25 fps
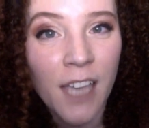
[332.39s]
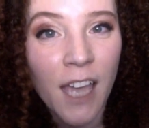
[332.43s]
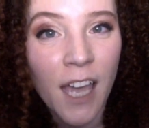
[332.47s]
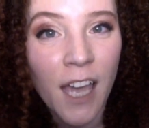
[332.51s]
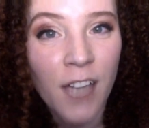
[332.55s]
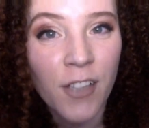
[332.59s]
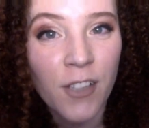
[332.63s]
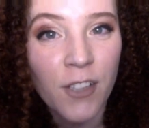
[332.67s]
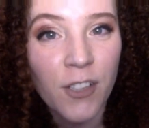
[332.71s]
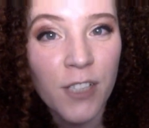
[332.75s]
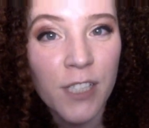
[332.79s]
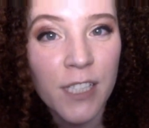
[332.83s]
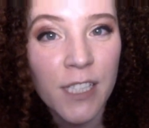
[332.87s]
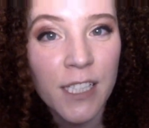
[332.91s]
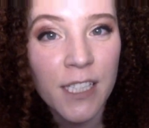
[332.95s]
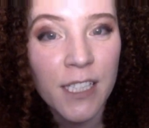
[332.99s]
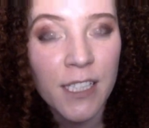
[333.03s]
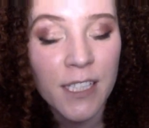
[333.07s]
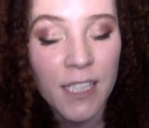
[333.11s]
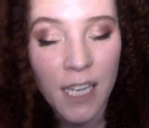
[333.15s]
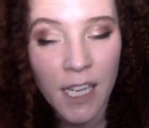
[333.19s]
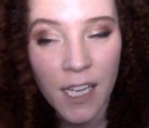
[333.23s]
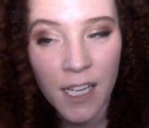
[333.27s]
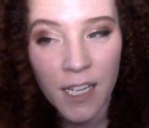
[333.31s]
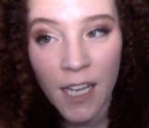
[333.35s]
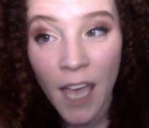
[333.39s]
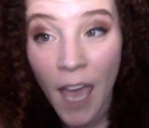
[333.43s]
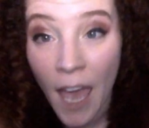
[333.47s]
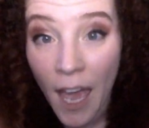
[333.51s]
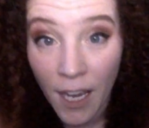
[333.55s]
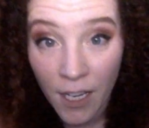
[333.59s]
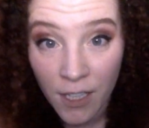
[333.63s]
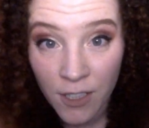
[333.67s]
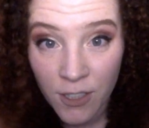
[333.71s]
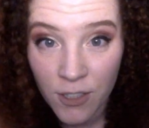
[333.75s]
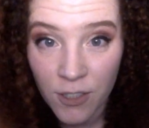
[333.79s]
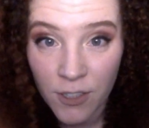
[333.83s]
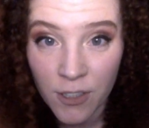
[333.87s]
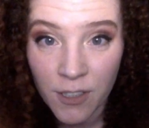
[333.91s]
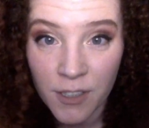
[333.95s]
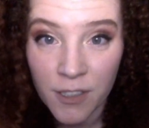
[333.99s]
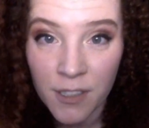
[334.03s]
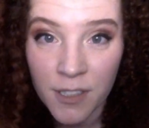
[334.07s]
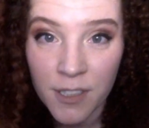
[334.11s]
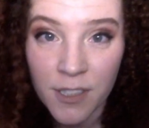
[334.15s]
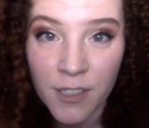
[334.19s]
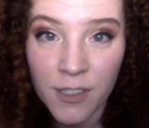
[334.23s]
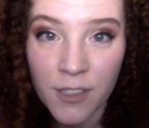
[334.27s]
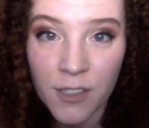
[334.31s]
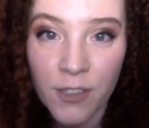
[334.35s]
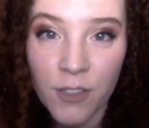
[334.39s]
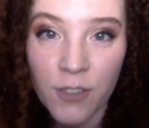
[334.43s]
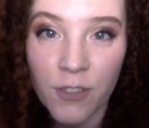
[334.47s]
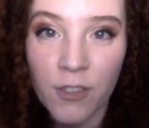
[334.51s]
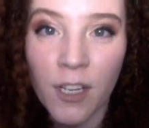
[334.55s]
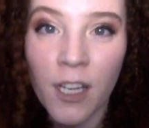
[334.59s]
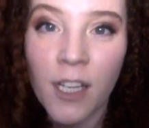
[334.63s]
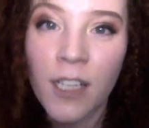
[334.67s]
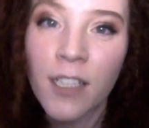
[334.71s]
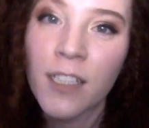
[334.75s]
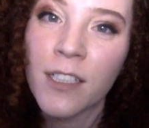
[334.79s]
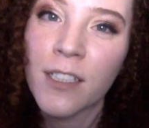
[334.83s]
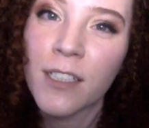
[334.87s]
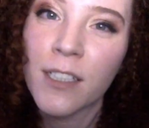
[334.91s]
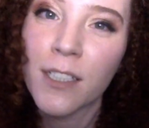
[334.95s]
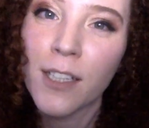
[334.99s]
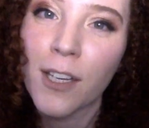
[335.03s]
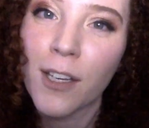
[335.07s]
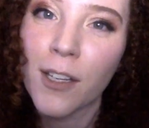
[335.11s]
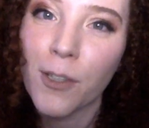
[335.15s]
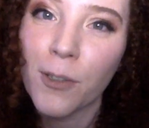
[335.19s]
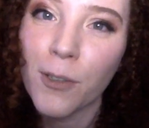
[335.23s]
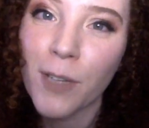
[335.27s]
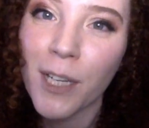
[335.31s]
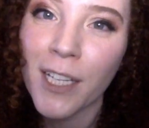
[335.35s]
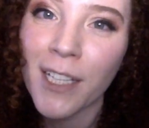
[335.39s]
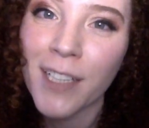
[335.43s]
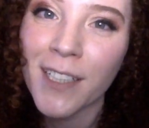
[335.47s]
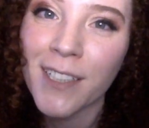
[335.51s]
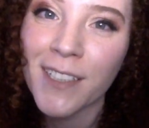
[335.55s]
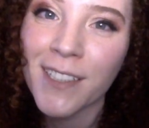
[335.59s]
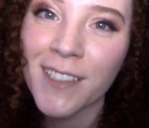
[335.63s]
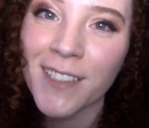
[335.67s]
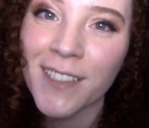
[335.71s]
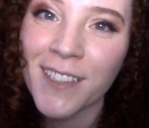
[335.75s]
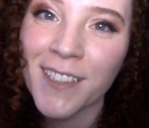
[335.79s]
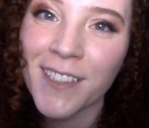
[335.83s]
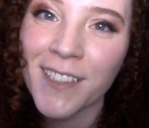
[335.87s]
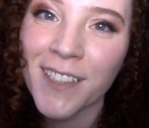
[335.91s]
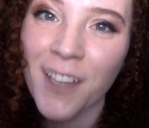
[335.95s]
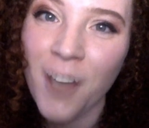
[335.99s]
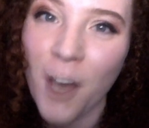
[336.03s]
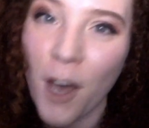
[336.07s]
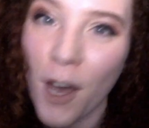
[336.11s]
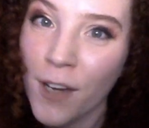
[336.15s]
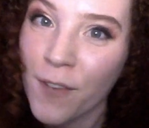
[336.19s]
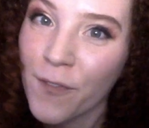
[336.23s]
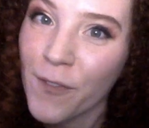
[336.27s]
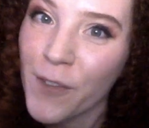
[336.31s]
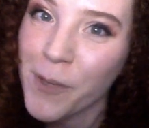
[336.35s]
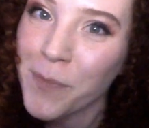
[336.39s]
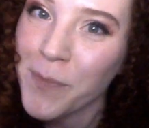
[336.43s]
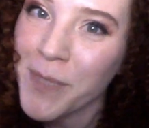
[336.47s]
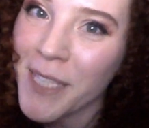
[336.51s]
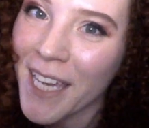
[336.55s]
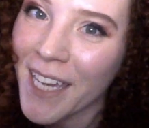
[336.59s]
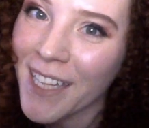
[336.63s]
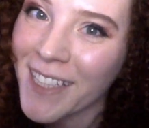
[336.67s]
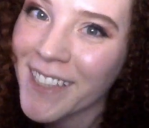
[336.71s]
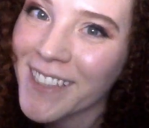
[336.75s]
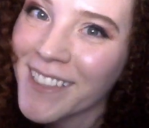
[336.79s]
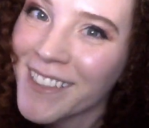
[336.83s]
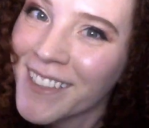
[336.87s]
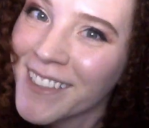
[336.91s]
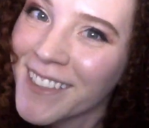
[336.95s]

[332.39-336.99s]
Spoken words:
actresses and actors do not need to tolerate on a film set.